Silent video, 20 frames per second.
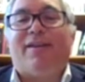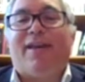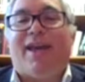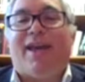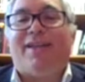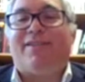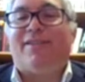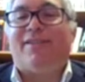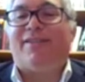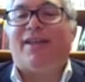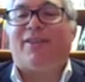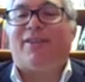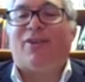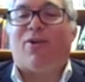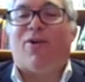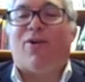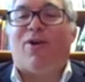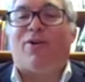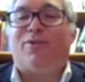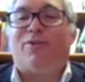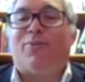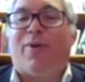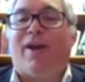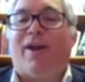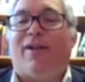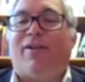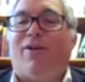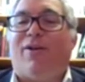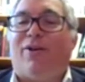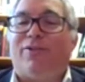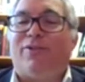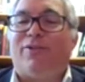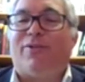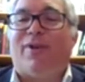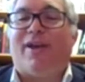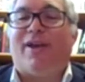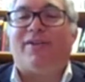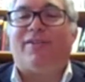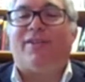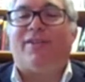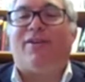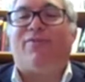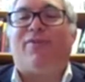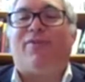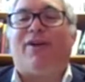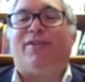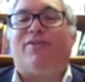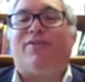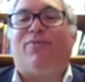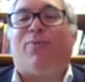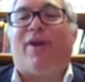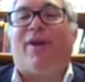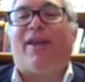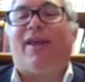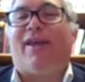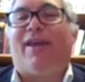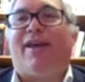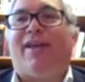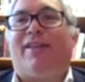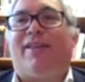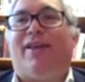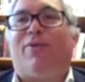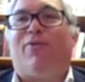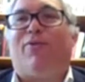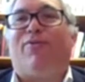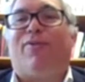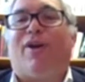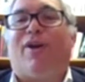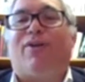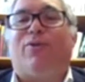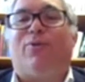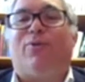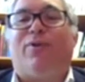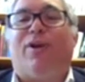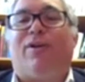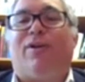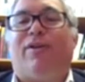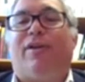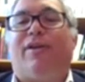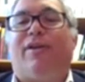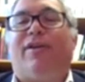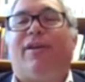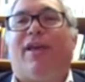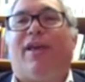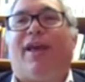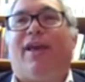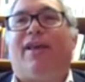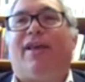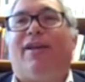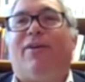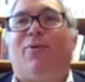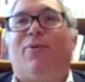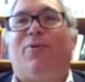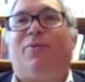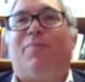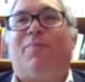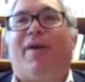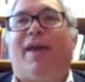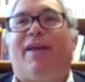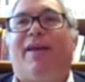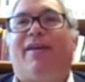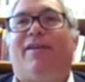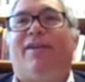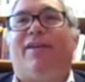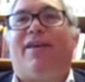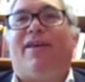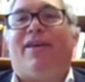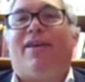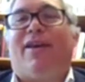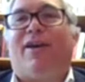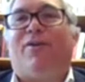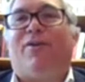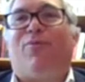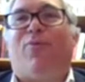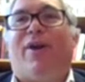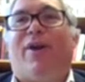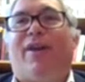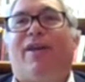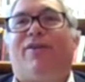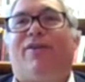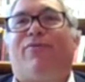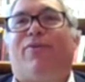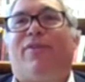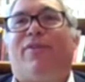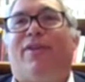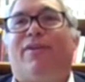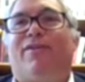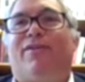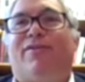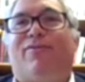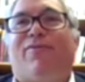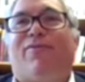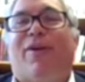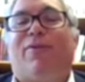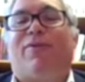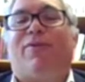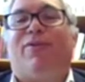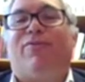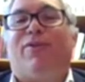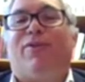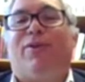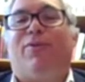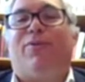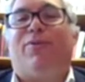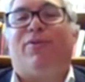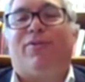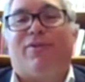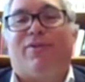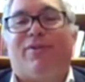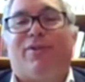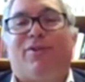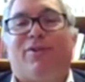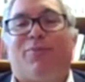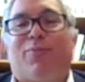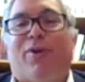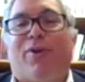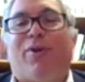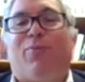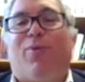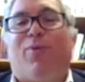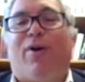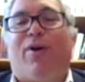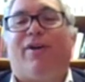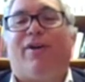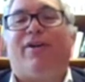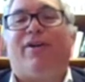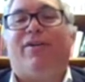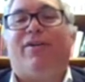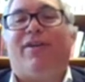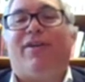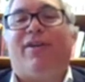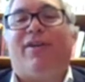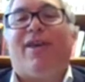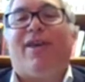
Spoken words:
Yeats is at the Hawkswell also has the device of waiting, and there we've got Cuchulainn and an old man kind of waiting for this fountain of youth to spring water.